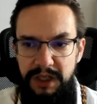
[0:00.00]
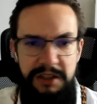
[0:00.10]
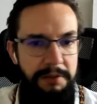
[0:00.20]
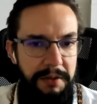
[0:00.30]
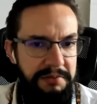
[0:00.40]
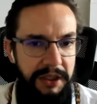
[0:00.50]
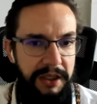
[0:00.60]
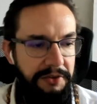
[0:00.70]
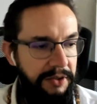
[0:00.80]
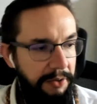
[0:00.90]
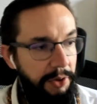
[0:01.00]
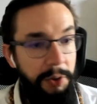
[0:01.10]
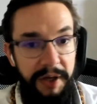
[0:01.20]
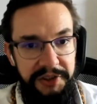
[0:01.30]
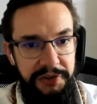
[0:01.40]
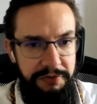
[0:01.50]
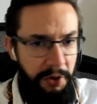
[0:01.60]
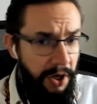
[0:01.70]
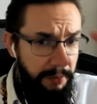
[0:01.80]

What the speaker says: sometimes they get like requests for